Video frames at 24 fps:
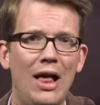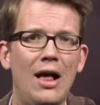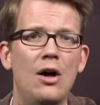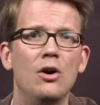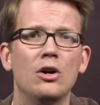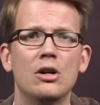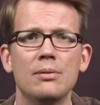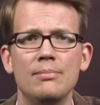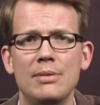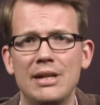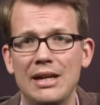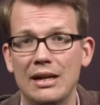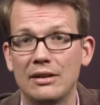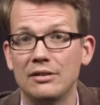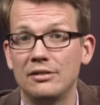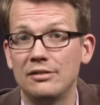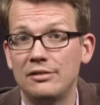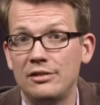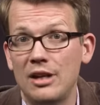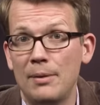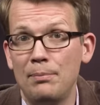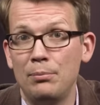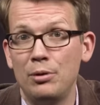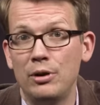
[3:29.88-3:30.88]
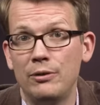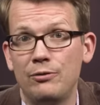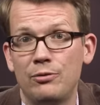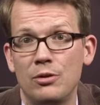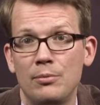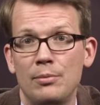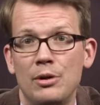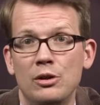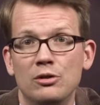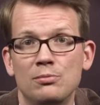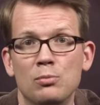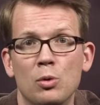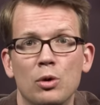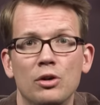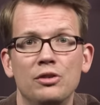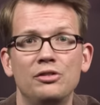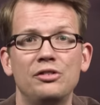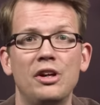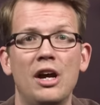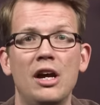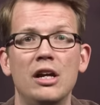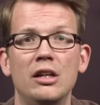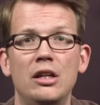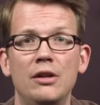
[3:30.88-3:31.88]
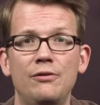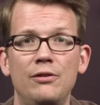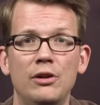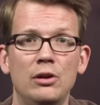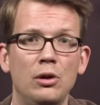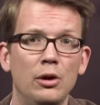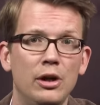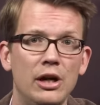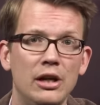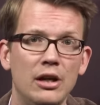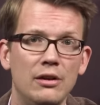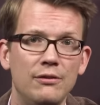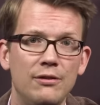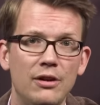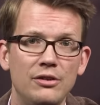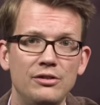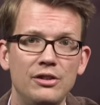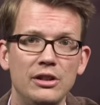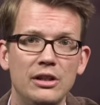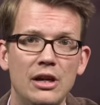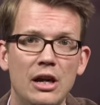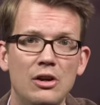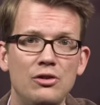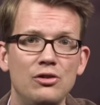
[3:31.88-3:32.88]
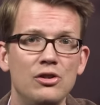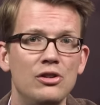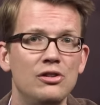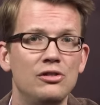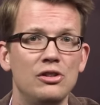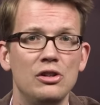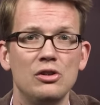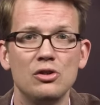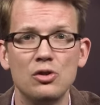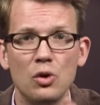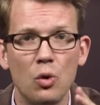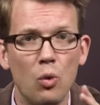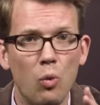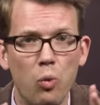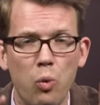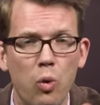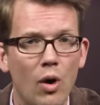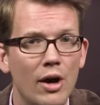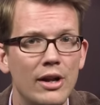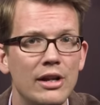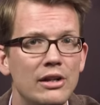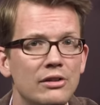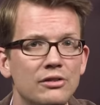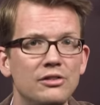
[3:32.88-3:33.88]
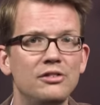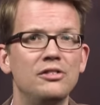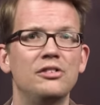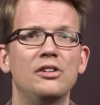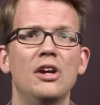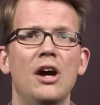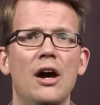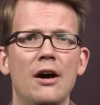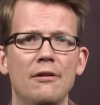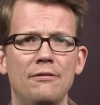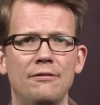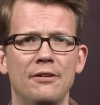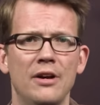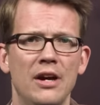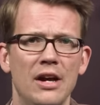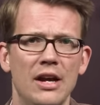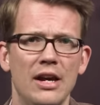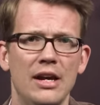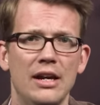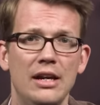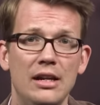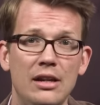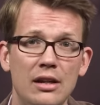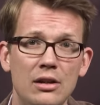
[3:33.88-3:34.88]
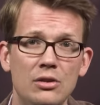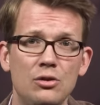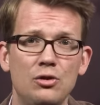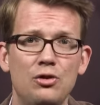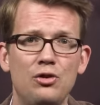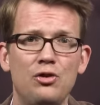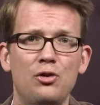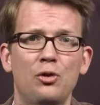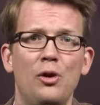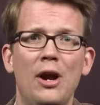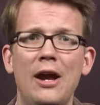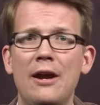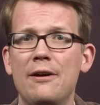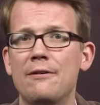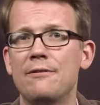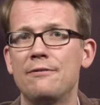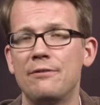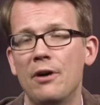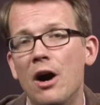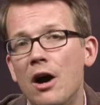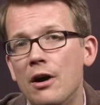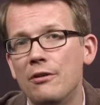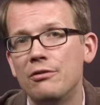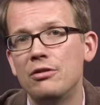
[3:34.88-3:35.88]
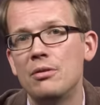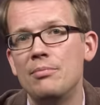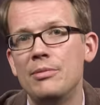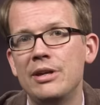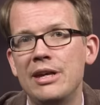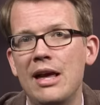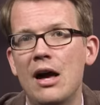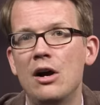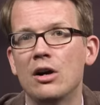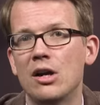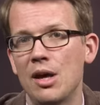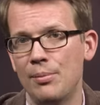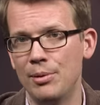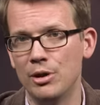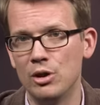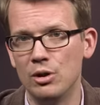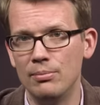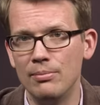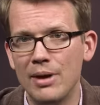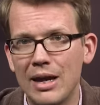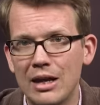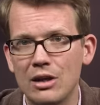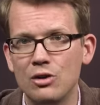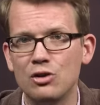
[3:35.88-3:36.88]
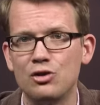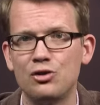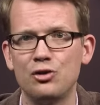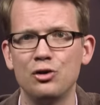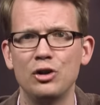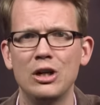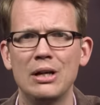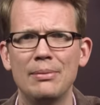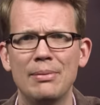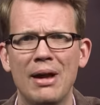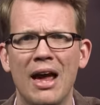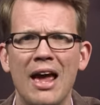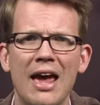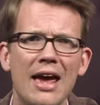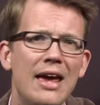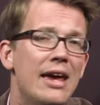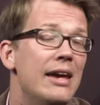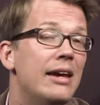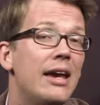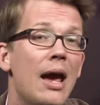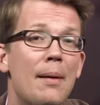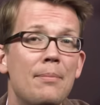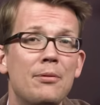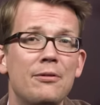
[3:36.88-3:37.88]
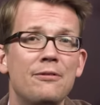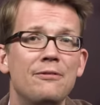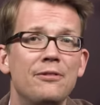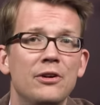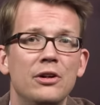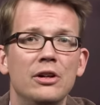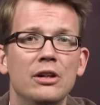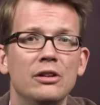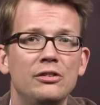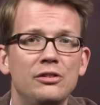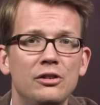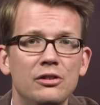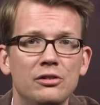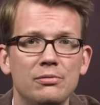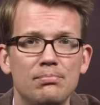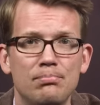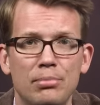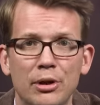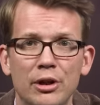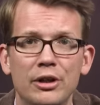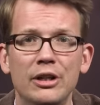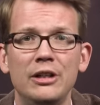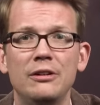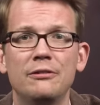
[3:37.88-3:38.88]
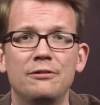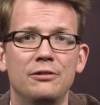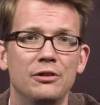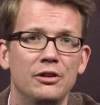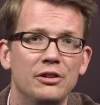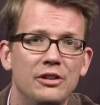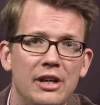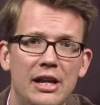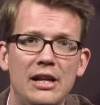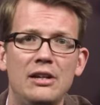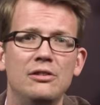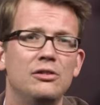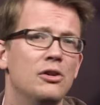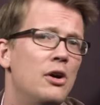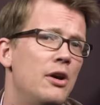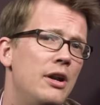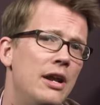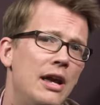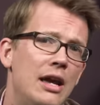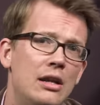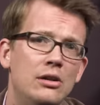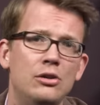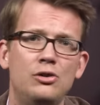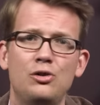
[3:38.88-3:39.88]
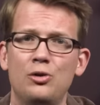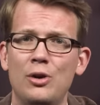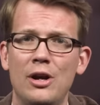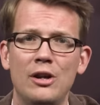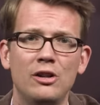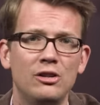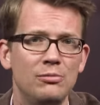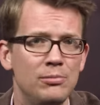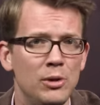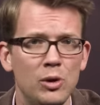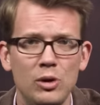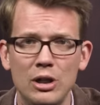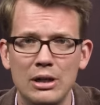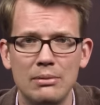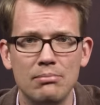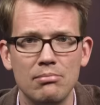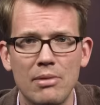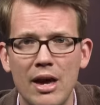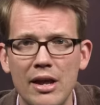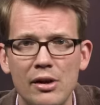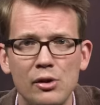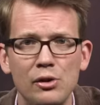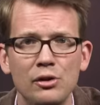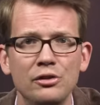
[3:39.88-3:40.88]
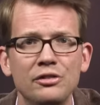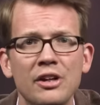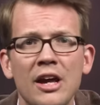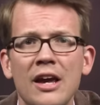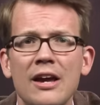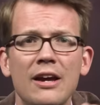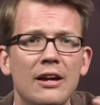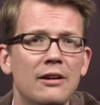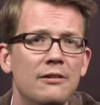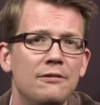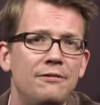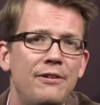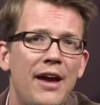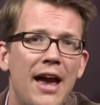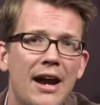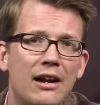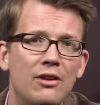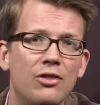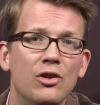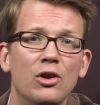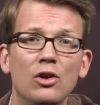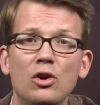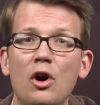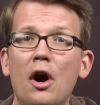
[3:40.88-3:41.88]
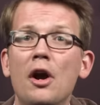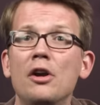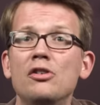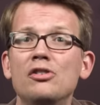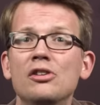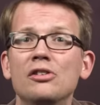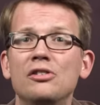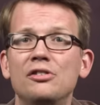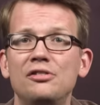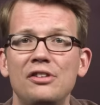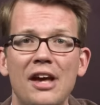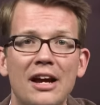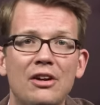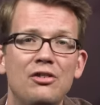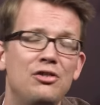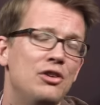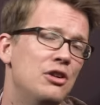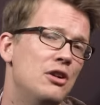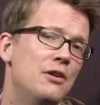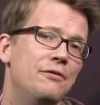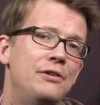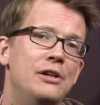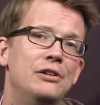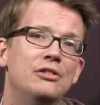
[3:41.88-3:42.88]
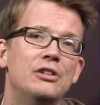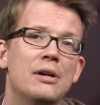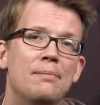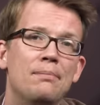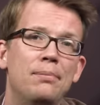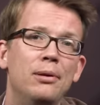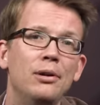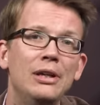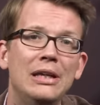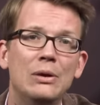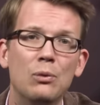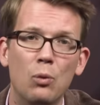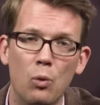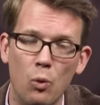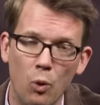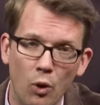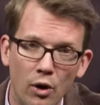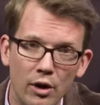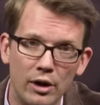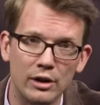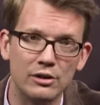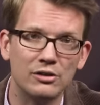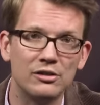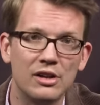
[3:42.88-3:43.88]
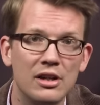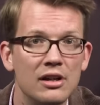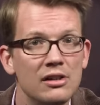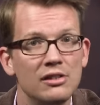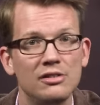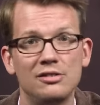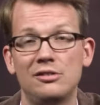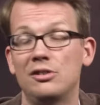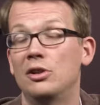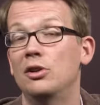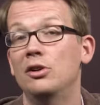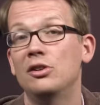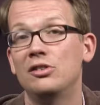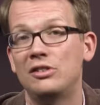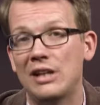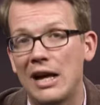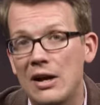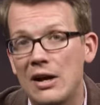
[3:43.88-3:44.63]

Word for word: alchemy as separate from his more scientific-looking investigations into what is stuff, he didn't stray far from the alchemical mainstream. He kept furnaces burning for days on end, transmuting metals. In fact, the largest section of his complete works concerns